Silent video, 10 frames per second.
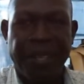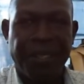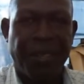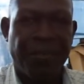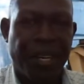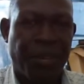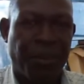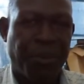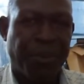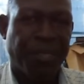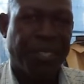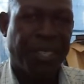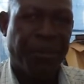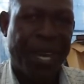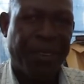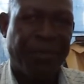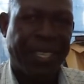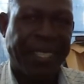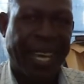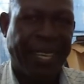Regional Referral Hospital, is one of the
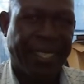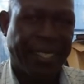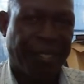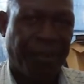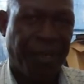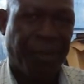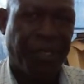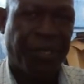sites which was